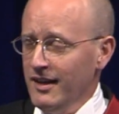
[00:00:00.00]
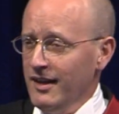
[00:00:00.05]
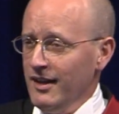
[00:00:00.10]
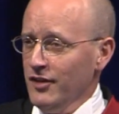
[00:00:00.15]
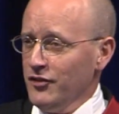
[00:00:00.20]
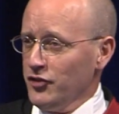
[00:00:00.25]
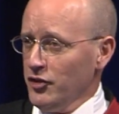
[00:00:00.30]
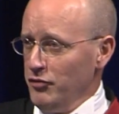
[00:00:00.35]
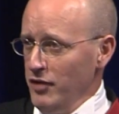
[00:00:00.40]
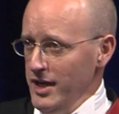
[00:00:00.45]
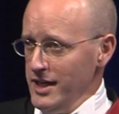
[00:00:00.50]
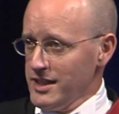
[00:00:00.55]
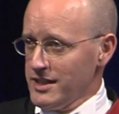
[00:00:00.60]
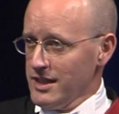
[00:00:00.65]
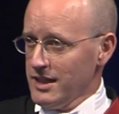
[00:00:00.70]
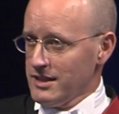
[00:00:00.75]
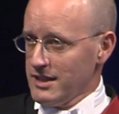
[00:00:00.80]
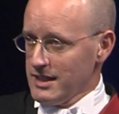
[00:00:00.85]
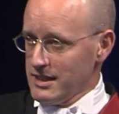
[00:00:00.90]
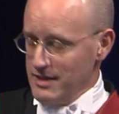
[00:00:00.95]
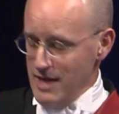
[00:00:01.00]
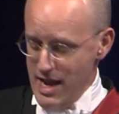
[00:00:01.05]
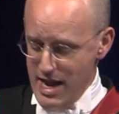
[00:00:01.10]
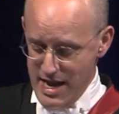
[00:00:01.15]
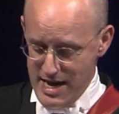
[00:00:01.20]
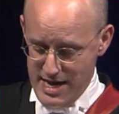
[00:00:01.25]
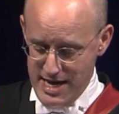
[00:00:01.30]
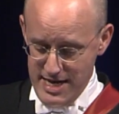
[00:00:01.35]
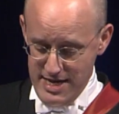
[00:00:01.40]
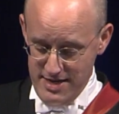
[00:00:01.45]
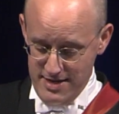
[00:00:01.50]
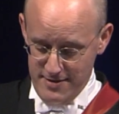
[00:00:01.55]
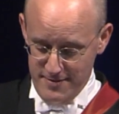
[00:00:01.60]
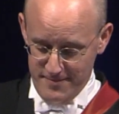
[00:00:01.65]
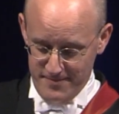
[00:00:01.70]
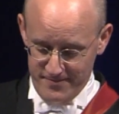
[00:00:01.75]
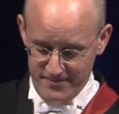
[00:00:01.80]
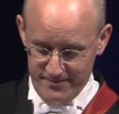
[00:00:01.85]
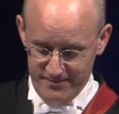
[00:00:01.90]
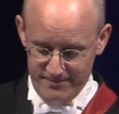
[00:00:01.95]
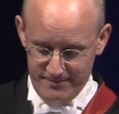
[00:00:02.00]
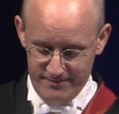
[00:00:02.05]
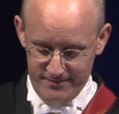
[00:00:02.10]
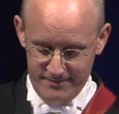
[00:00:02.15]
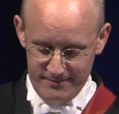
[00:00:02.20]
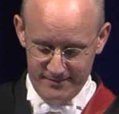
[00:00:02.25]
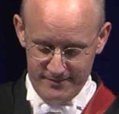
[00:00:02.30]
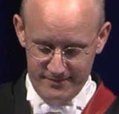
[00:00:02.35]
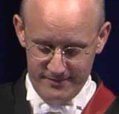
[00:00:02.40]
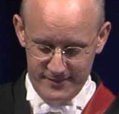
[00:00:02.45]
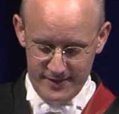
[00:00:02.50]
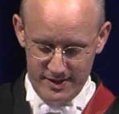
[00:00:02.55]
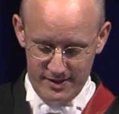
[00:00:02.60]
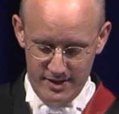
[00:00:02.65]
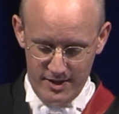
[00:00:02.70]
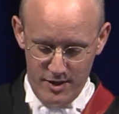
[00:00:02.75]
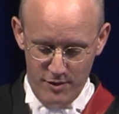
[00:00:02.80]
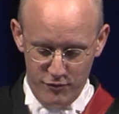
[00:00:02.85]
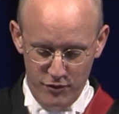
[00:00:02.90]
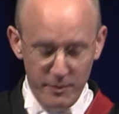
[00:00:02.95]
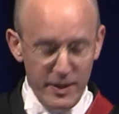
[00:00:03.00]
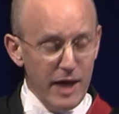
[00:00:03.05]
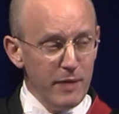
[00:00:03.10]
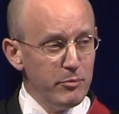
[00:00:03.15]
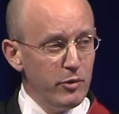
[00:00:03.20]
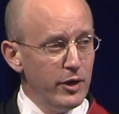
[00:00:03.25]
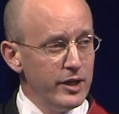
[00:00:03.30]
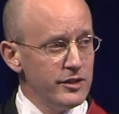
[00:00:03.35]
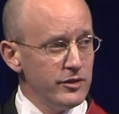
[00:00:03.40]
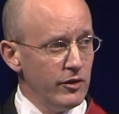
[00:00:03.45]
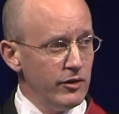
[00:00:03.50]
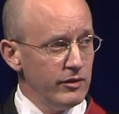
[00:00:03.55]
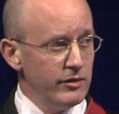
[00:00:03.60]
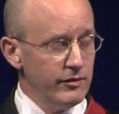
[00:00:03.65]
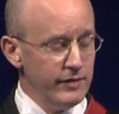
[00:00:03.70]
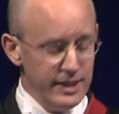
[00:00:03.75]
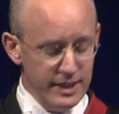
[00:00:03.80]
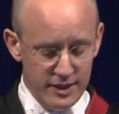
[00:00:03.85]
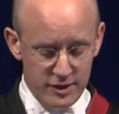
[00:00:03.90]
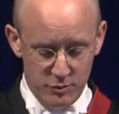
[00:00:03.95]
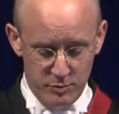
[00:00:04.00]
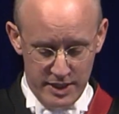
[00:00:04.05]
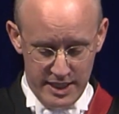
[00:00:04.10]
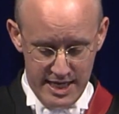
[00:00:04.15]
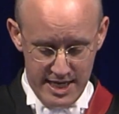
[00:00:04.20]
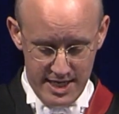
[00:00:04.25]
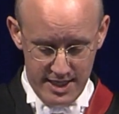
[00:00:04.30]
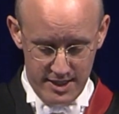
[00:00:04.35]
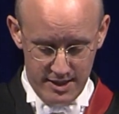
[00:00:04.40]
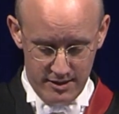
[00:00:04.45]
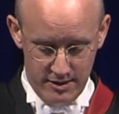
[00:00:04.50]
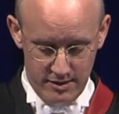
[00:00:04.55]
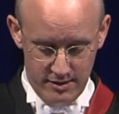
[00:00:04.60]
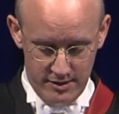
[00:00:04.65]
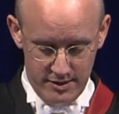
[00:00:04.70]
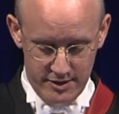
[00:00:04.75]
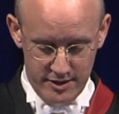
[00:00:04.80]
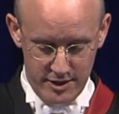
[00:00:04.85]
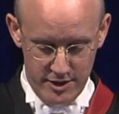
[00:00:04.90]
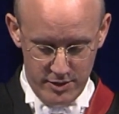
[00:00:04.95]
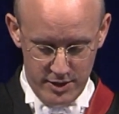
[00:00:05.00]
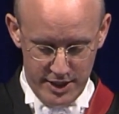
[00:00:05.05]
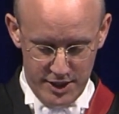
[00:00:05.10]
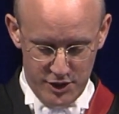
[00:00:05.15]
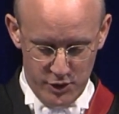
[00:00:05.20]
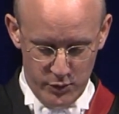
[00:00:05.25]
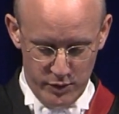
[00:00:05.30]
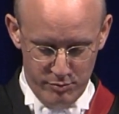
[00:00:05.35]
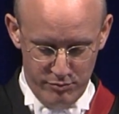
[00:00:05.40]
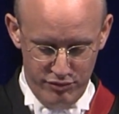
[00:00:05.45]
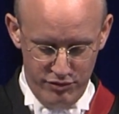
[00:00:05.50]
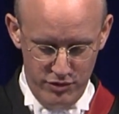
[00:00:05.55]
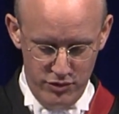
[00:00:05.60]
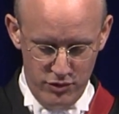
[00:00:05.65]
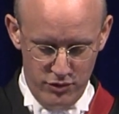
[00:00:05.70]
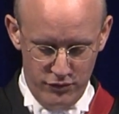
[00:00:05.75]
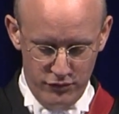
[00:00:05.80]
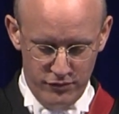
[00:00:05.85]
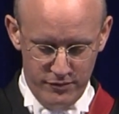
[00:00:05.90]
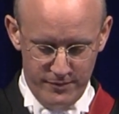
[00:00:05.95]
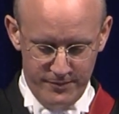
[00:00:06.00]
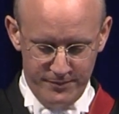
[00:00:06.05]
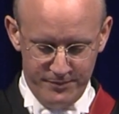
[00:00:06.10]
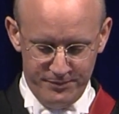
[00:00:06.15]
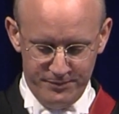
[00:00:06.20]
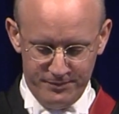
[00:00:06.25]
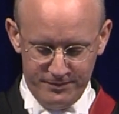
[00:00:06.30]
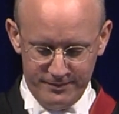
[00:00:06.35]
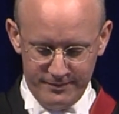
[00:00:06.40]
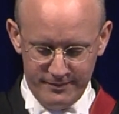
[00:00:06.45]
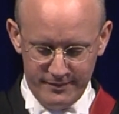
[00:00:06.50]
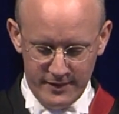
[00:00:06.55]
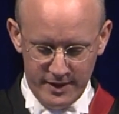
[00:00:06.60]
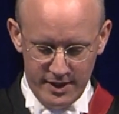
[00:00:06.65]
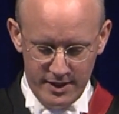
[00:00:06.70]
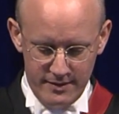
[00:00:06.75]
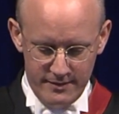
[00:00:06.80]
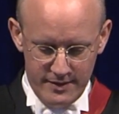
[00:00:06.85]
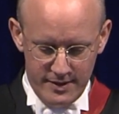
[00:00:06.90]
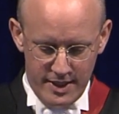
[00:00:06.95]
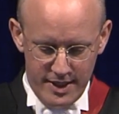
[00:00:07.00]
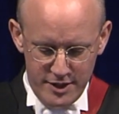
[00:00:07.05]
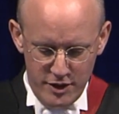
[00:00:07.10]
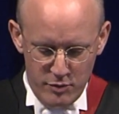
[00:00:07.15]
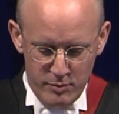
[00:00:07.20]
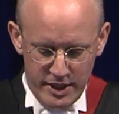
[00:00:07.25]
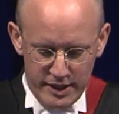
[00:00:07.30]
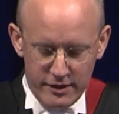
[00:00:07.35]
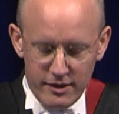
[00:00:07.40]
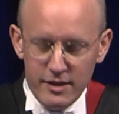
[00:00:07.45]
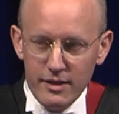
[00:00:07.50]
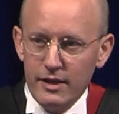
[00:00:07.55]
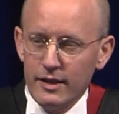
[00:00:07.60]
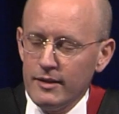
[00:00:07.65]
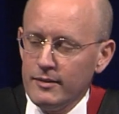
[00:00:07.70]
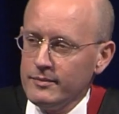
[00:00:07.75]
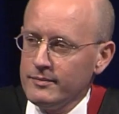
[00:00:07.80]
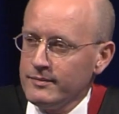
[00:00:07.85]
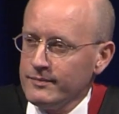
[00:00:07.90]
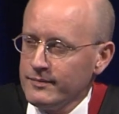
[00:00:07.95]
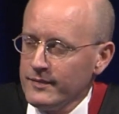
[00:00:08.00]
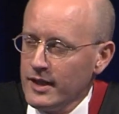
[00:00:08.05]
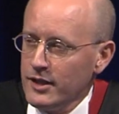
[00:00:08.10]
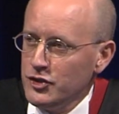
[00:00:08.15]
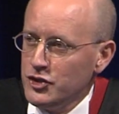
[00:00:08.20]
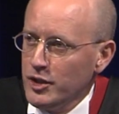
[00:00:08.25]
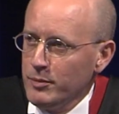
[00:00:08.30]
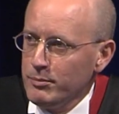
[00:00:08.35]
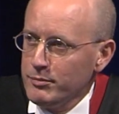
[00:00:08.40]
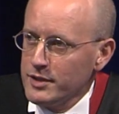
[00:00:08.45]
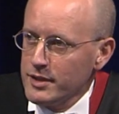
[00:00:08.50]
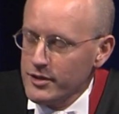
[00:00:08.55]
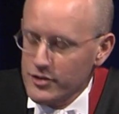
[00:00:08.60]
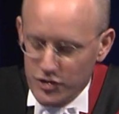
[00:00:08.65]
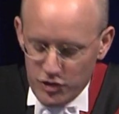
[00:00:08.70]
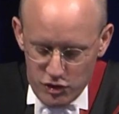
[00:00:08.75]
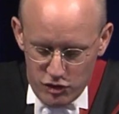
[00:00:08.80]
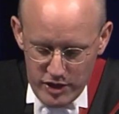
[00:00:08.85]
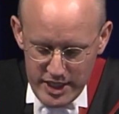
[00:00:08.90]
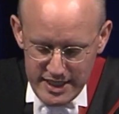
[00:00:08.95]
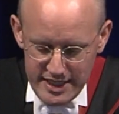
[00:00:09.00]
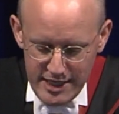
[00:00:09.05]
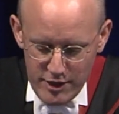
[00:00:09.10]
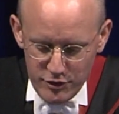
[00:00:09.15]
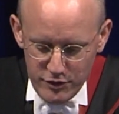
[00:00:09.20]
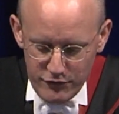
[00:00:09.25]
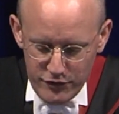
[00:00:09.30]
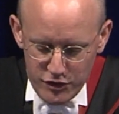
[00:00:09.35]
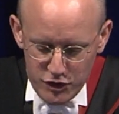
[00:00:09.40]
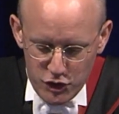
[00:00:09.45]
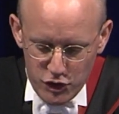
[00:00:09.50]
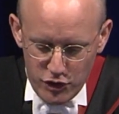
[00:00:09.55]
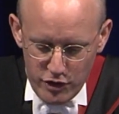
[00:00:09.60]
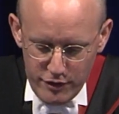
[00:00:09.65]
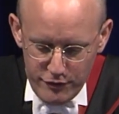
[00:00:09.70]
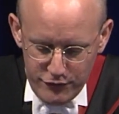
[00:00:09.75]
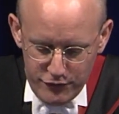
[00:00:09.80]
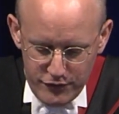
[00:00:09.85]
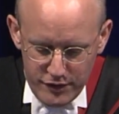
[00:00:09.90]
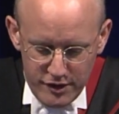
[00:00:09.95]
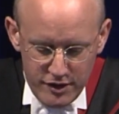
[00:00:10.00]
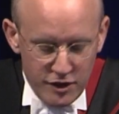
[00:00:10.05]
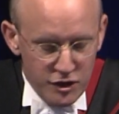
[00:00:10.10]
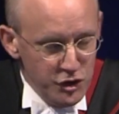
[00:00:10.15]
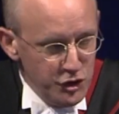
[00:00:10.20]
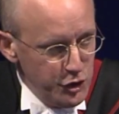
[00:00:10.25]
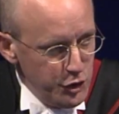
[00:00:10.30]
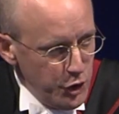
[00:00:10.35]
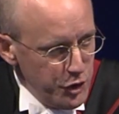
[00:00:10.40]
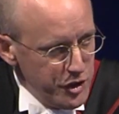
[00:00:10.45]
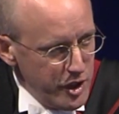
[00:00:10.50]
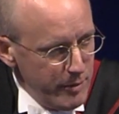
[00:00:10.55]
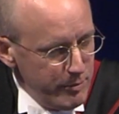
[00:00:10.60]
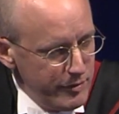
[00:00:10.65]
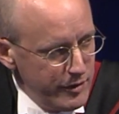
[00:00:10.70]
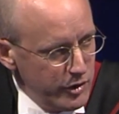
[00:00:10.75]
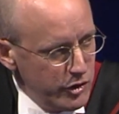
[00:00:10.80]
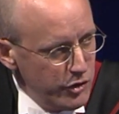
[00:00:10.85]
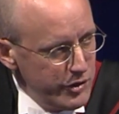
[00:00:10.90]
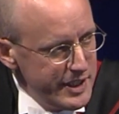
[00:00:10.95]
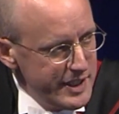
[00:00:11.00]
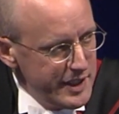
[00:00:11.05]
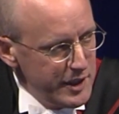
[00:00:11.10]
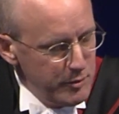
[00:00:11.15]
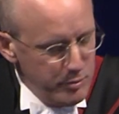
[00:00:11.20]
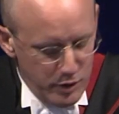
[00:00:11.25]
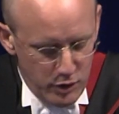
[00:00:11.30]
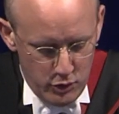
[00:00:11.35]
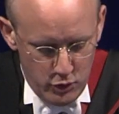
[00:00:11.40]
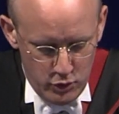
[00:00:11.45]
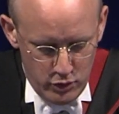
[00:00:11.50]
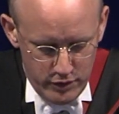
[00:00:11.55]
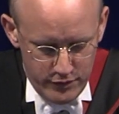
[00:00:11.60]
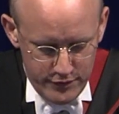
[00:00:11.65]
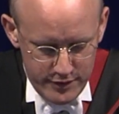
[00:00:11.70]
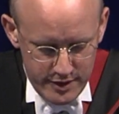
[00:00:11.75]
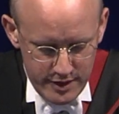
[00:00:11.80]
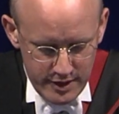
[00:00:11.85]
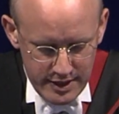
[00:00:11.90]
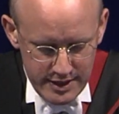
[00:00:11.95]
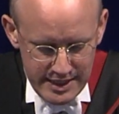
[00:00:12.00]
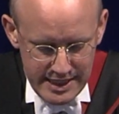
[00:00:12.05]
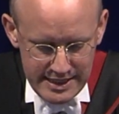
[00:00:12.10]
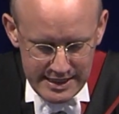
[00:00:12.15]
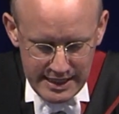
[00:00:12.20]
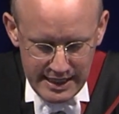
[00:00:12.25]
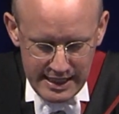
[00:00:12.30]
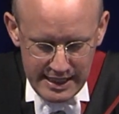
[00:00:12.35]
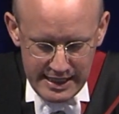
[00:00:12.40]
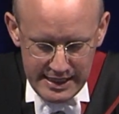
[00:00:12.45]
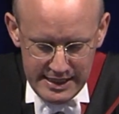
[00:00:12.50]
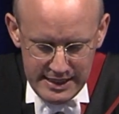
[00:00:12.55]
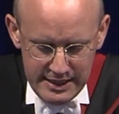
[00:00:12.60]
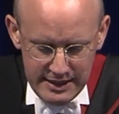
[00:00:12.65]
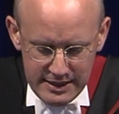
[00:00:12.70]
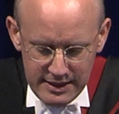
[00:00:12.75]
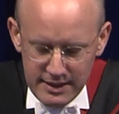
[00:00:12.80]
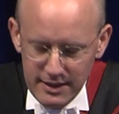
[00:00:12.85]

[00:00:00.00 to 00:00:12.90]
Suffice it to say, from that point on, things began slowly to improve. I don't mean that I jumped straight out of the trough and shot up the greasy pole of success again